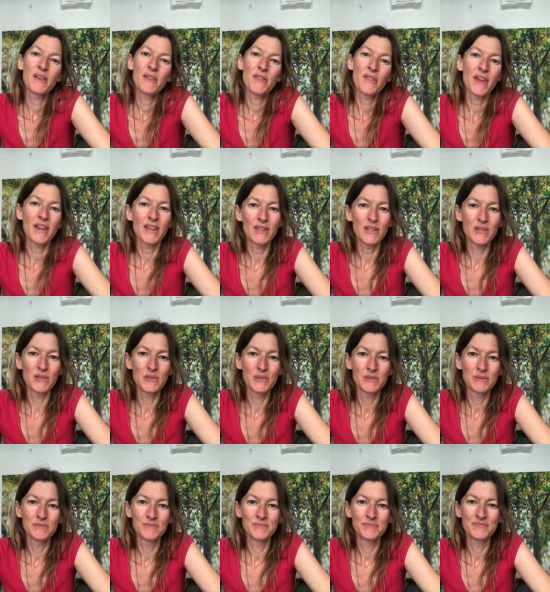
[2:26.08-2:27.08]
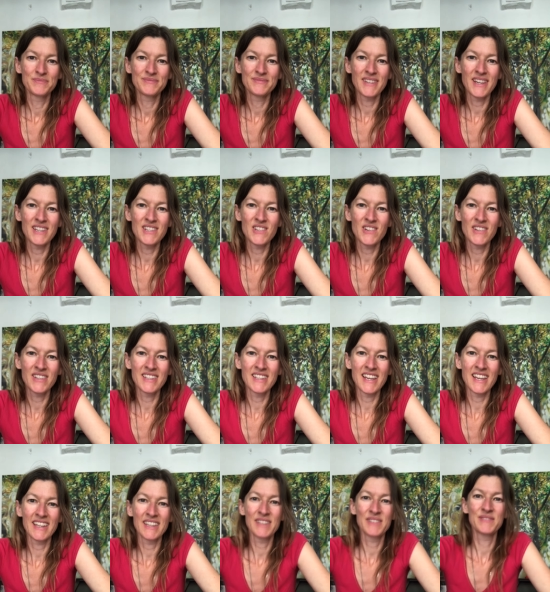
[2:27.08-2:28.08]
Thank you. Enjoy your
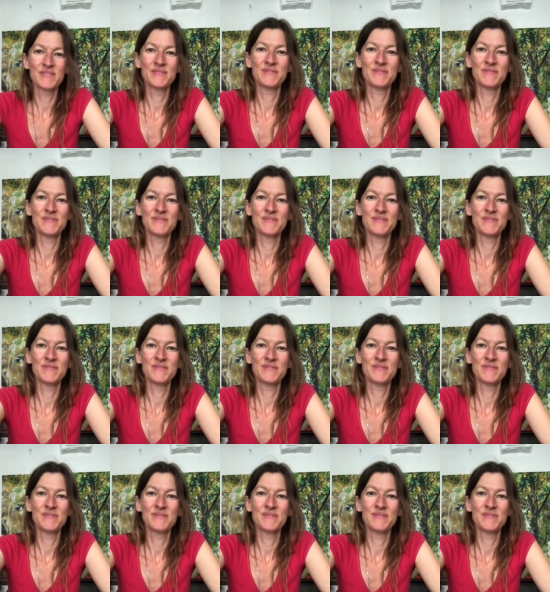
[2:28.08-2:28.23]
day.